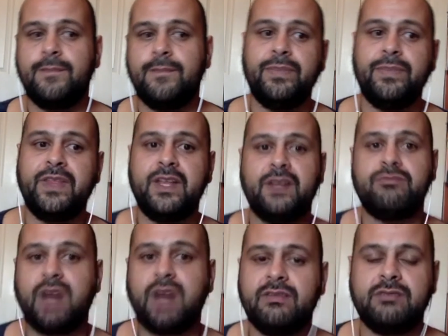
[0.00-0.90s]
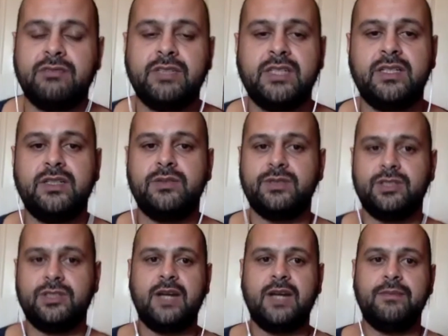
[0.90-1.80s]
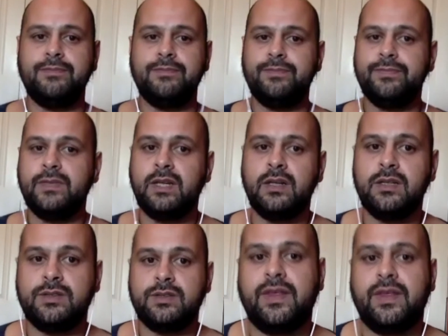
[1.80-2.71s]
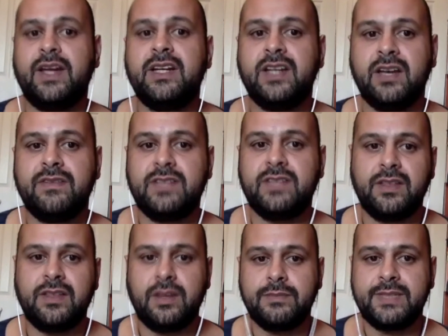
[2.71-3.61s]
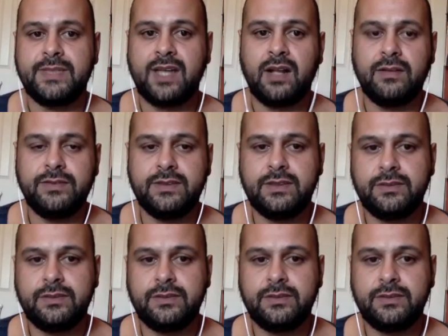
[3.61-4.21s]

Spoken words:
the Ravelry username so they can gift it themselves.